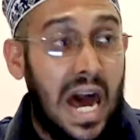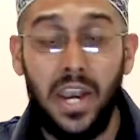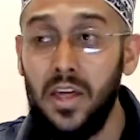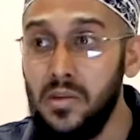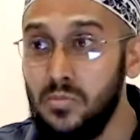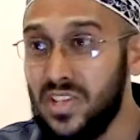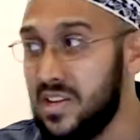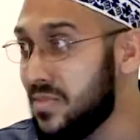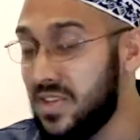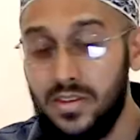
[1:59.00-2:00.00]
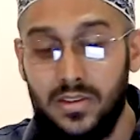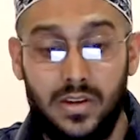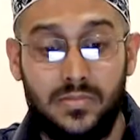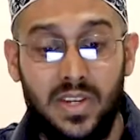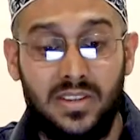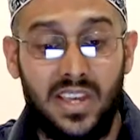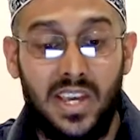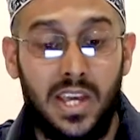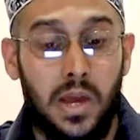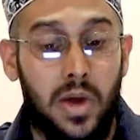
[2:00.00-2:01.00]
Another Muslim sister is
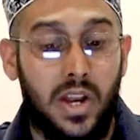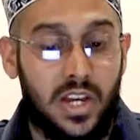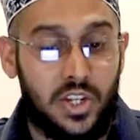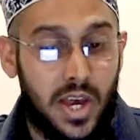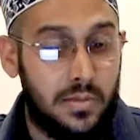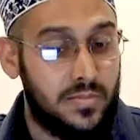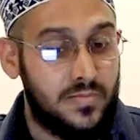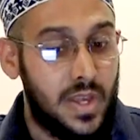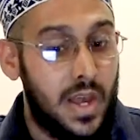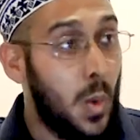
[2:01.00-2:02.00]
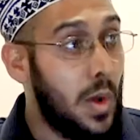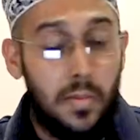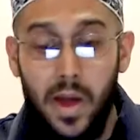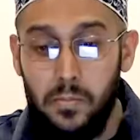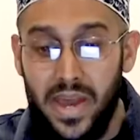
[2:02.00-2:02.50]
thinking about hijab. What about